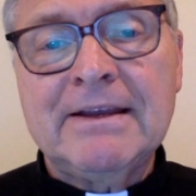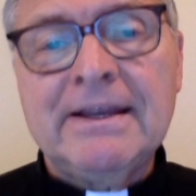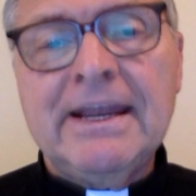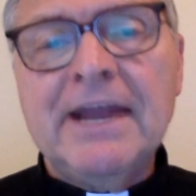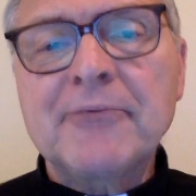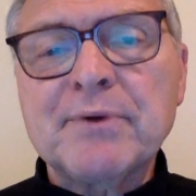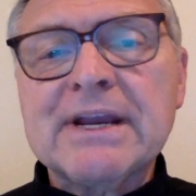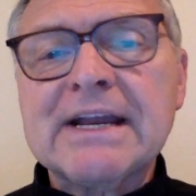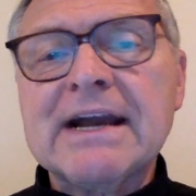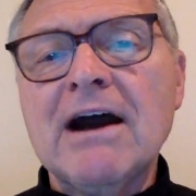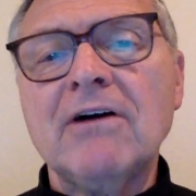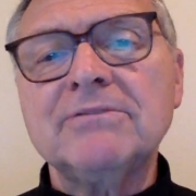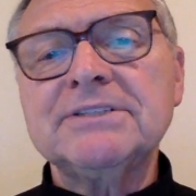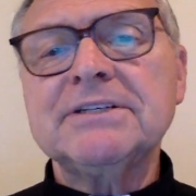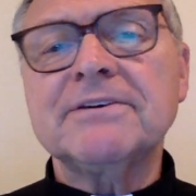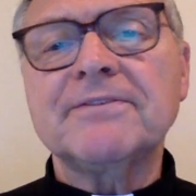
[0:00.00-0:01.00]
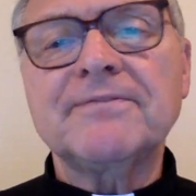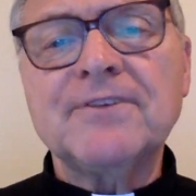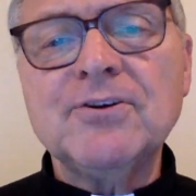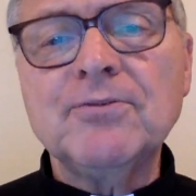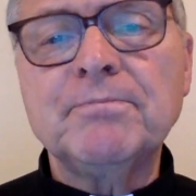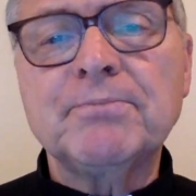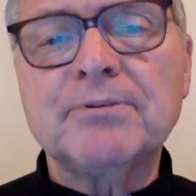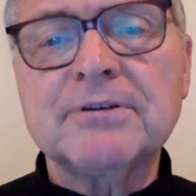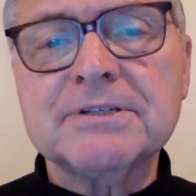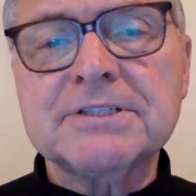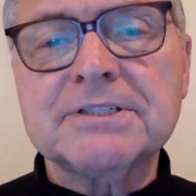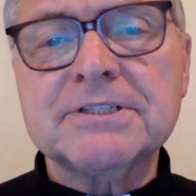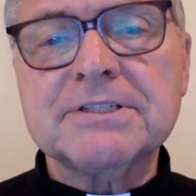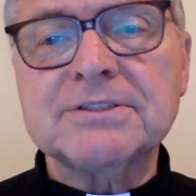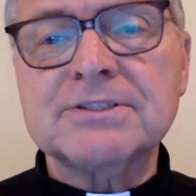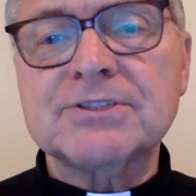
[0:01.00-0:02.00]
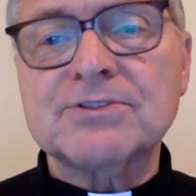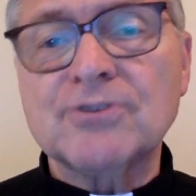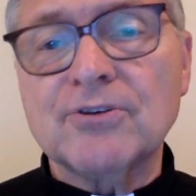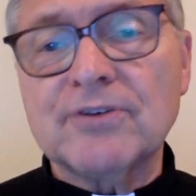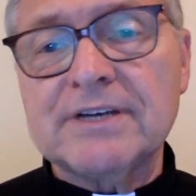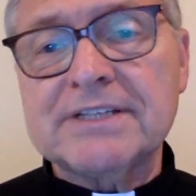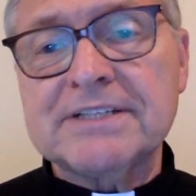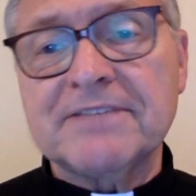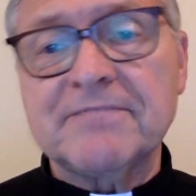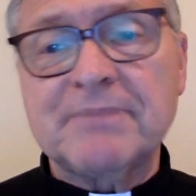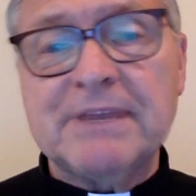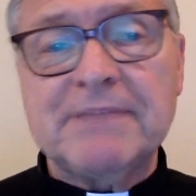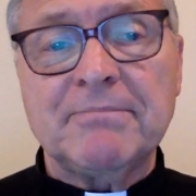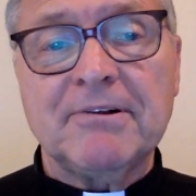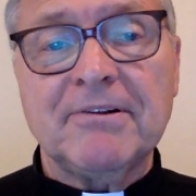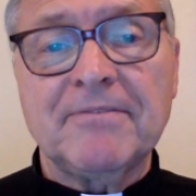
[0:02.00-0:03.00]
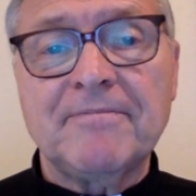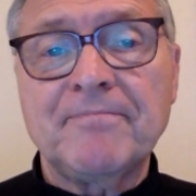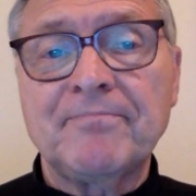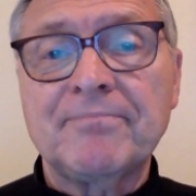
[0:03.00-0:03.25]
It recounted a few personal stories of people: